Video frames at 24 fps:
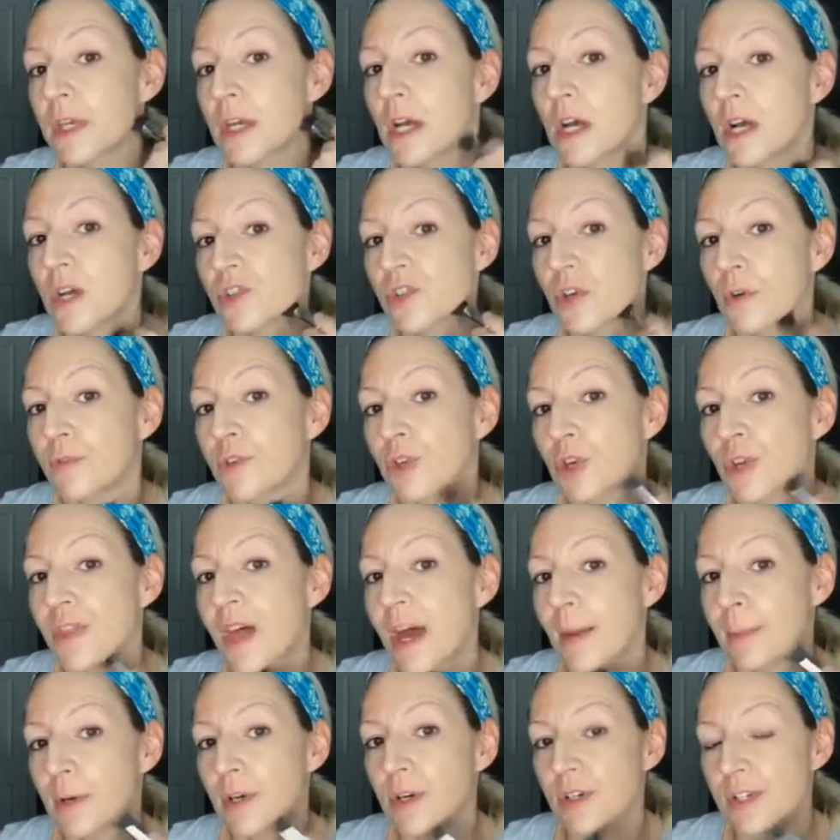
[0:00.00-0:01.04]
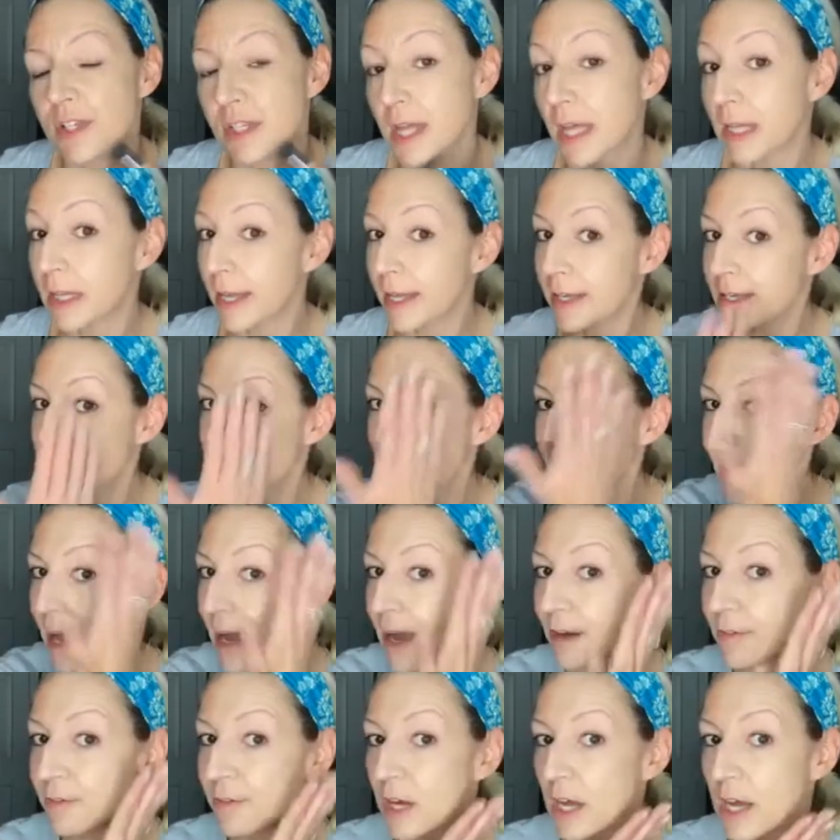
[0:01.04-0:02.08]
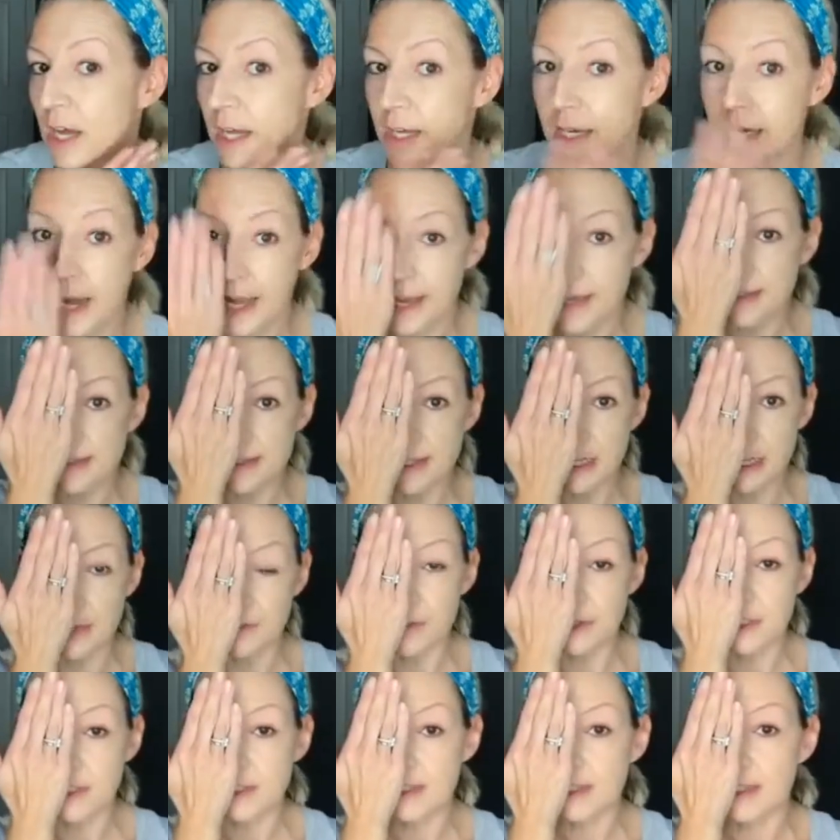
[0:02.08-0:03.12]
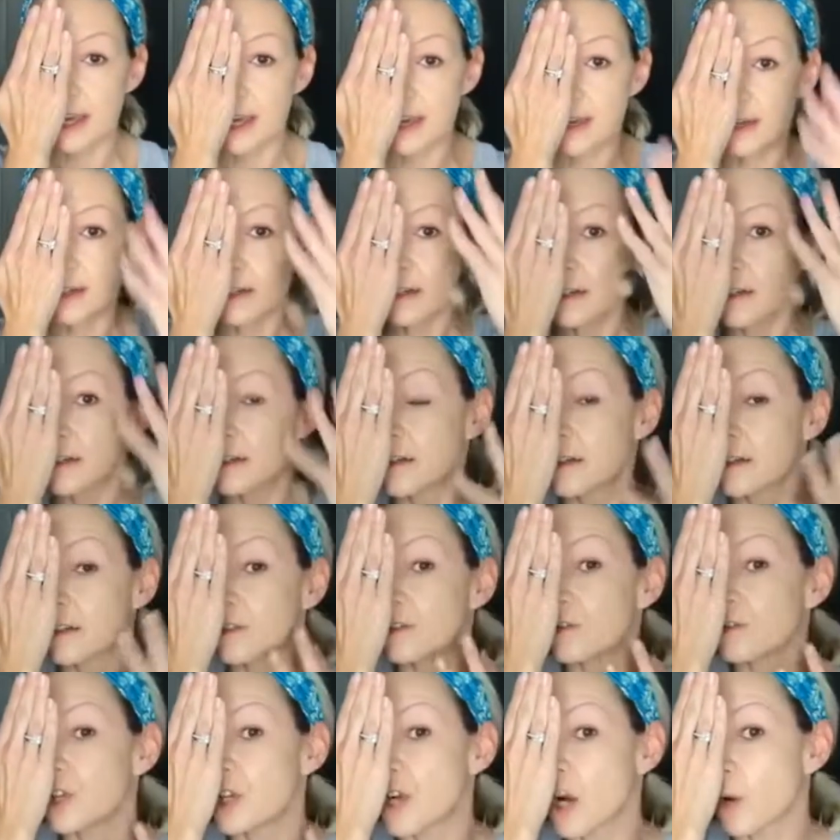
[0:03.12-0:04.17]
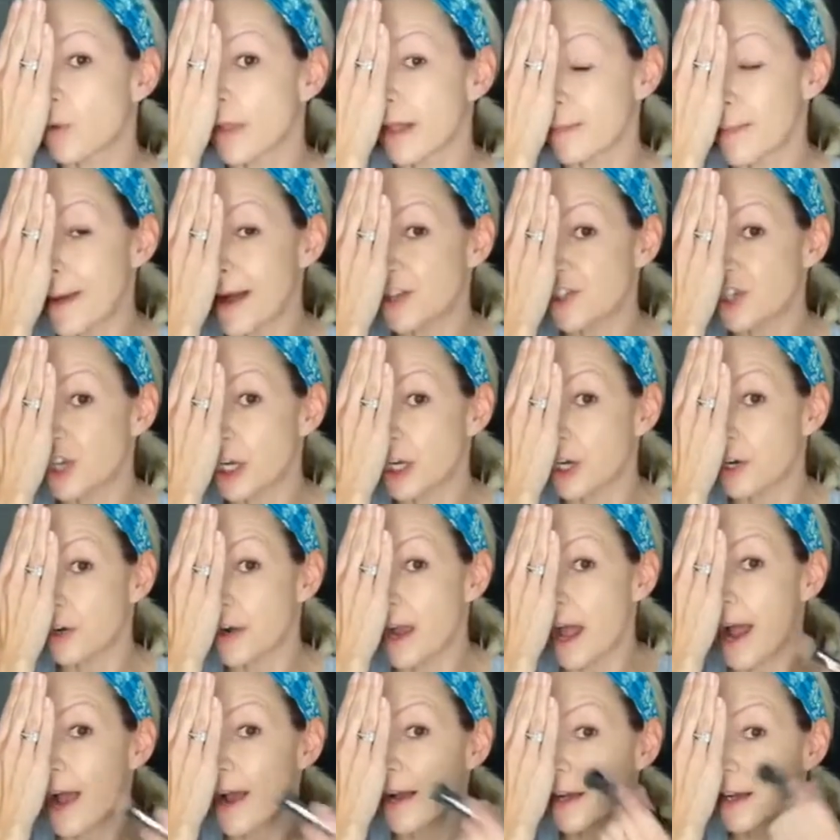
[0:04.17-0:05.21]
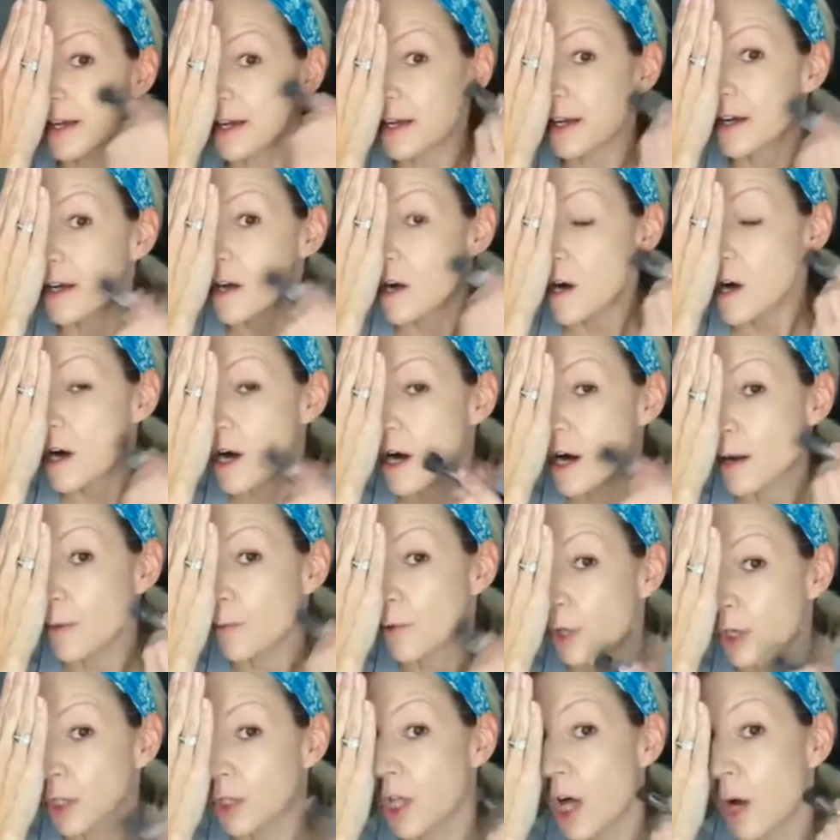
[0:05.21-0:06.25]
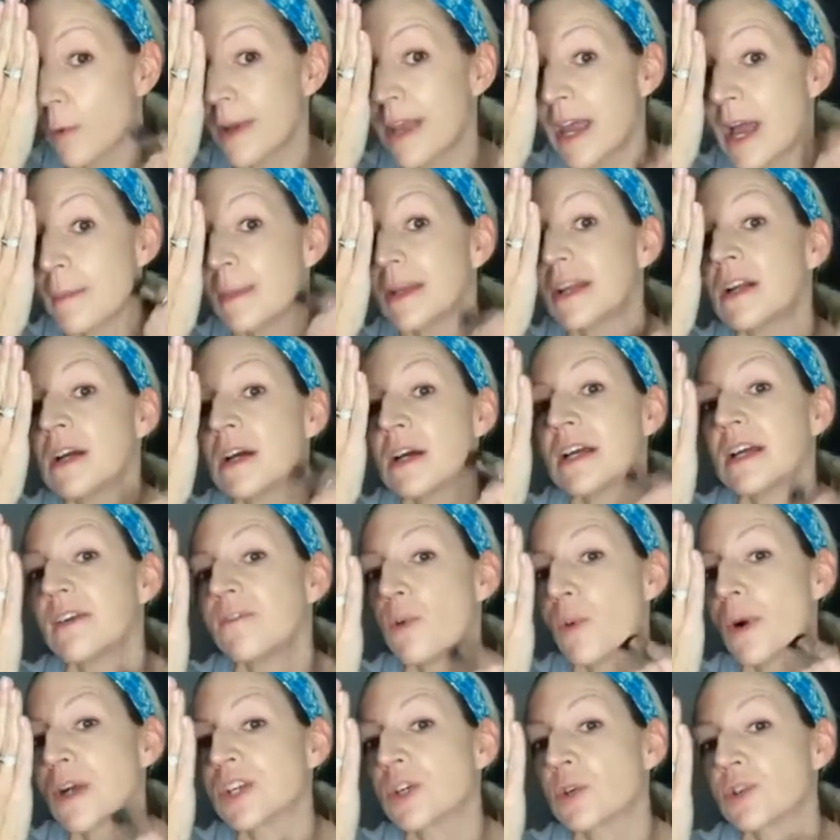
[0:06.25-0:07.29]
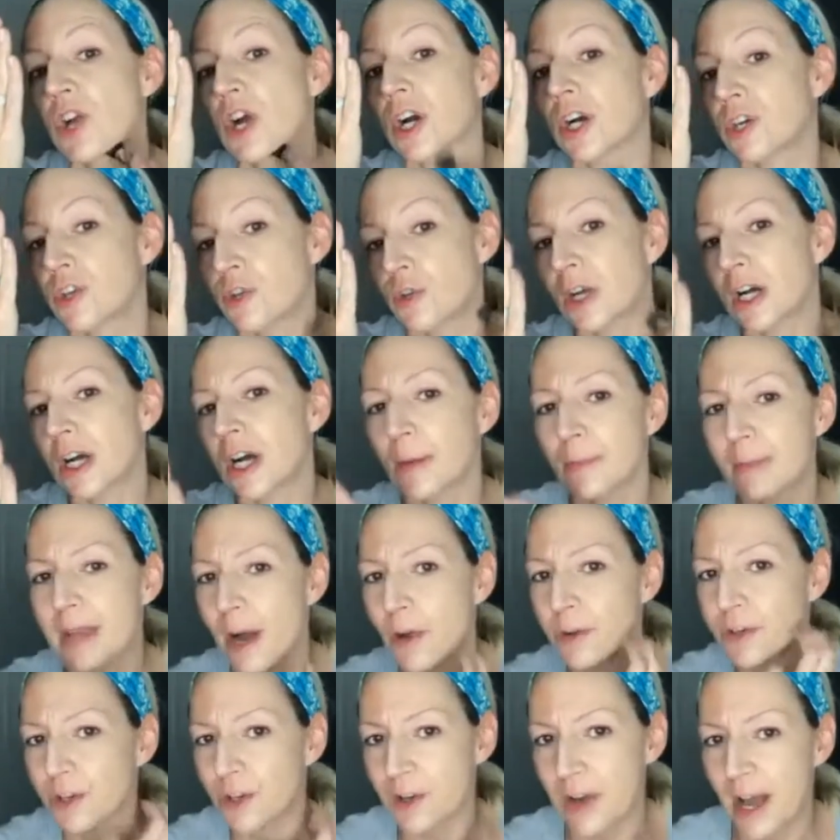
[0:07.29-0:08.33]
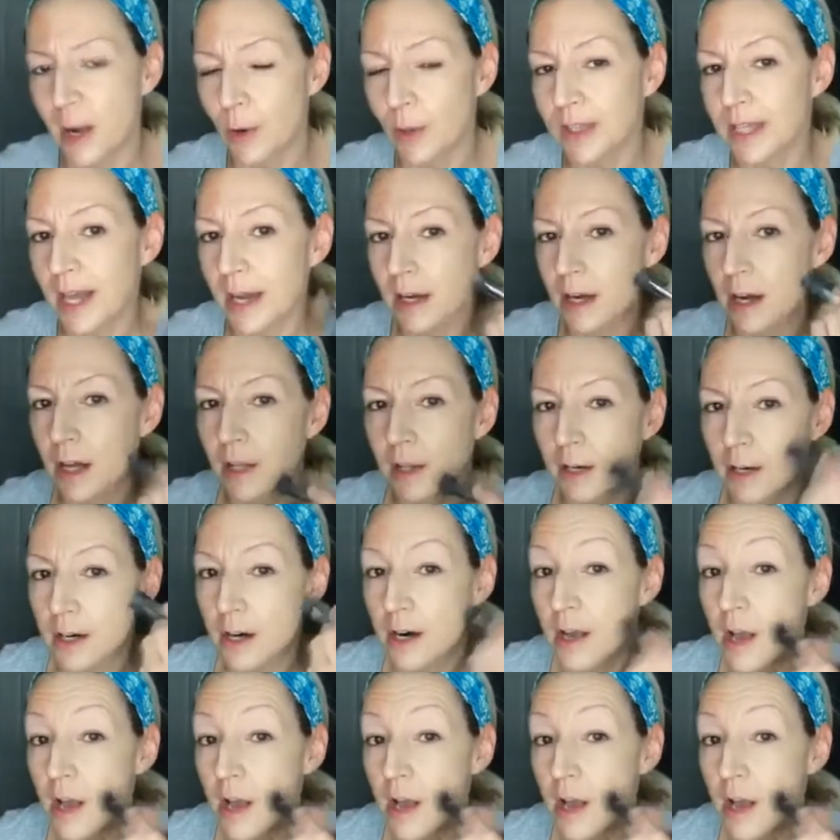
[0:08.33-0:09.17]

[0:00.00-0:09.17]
So if you're that person that likes to have nice even skin, like matching your neck, or glowy. I mean, if you want to go darker, you can come down your neck with that color.